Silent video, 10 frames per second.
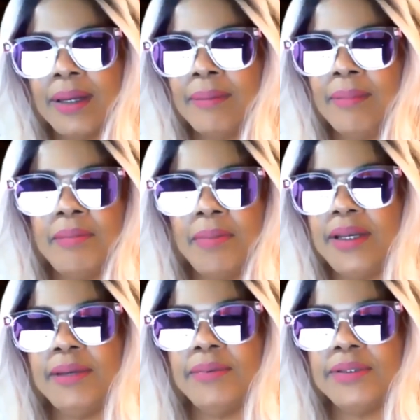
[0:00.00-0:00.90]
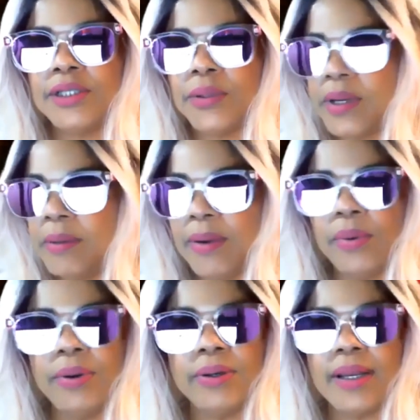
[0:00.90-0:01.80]
my money was squaring my
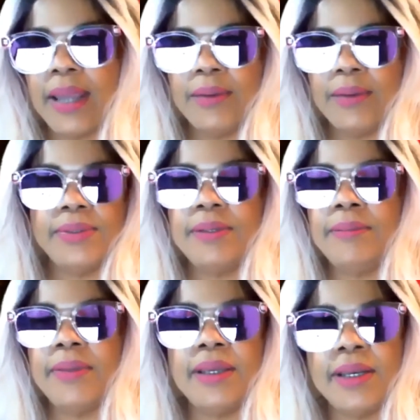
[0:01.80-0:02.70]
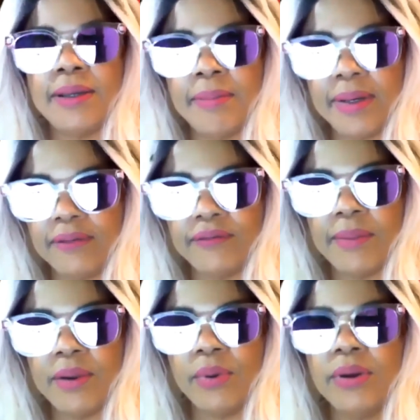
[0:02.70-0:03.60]
work. I, I wasn't making any money from
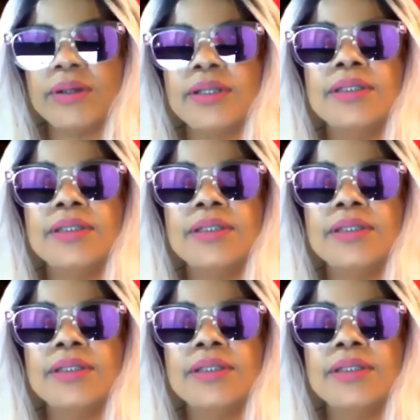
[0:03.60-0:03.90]
my work.